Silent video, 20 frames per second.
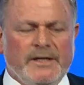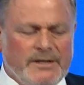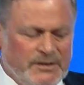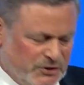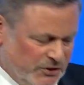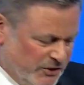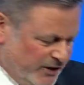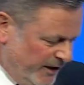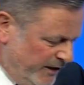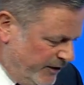K
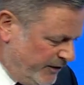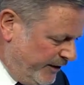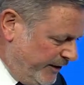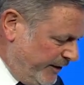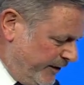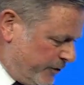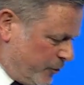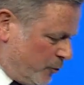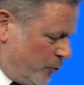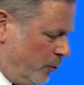is an
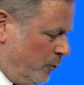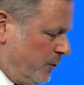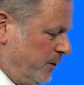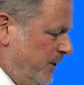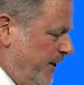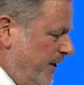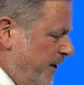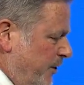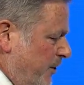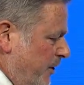80-year-old
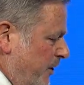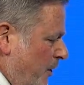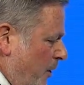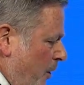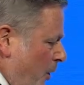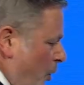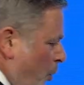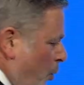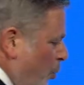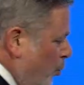lady
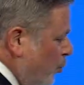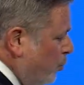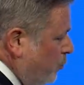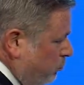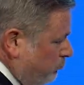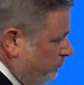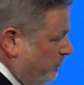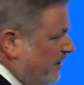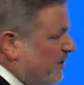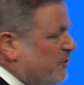who
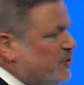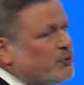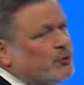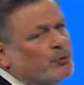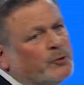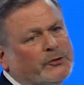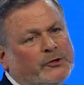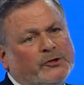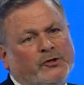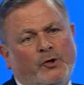needs
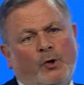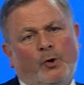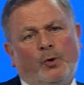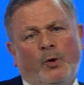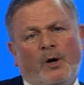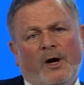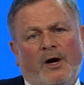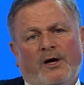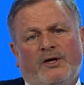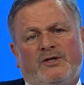to
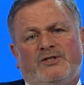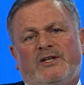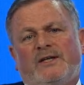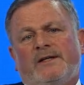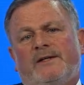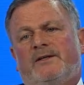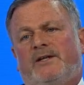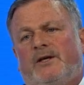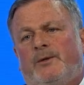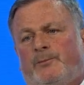undergo a
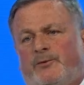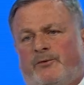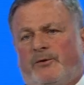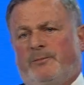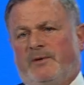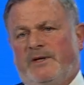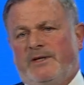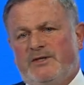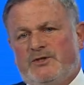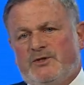second hip
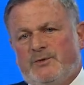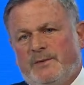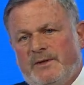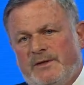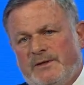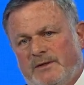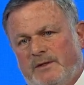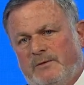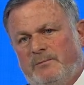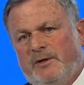
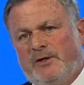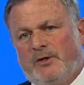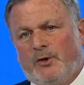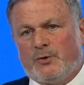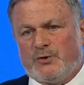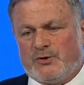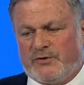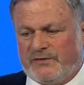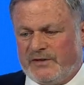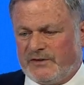replacement
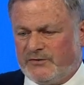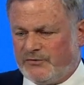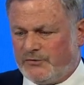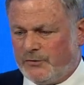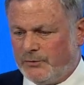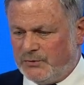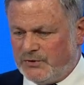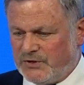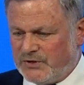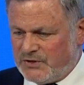because of
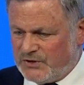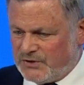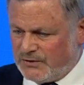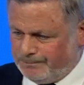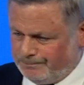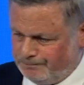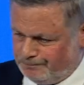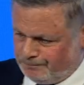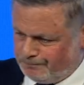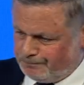arthrosis.
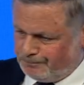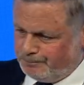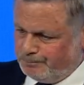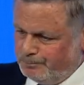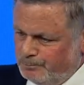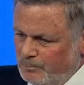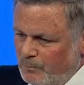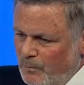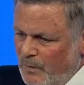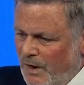
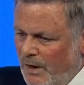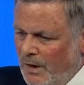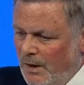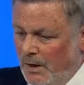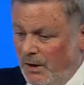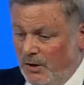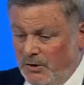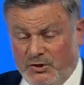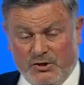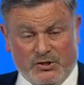
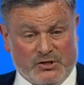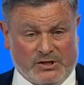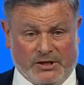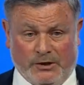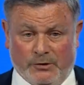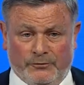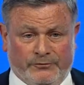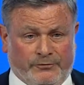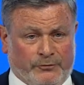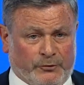She's
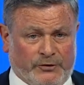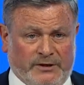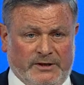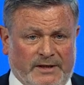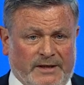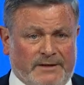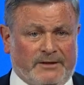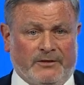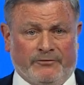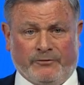scheduled for an
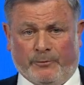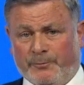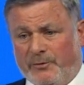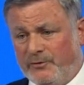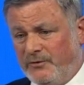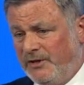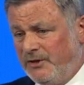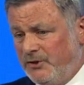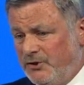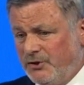elective
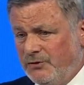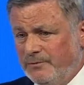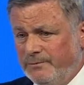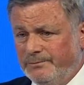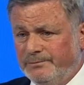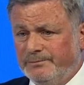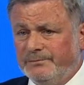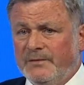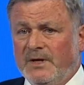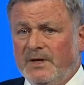operation,